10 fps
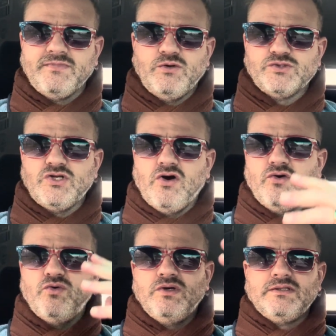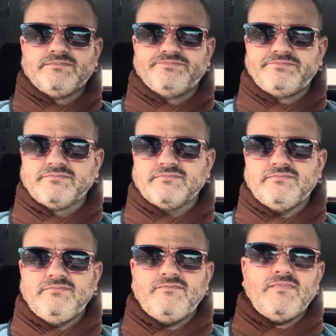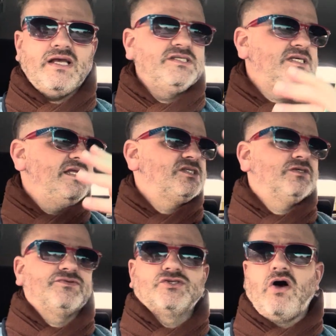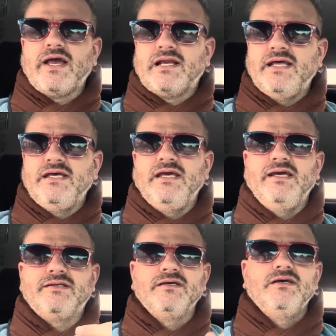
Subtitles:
There was no sense of cycling yet.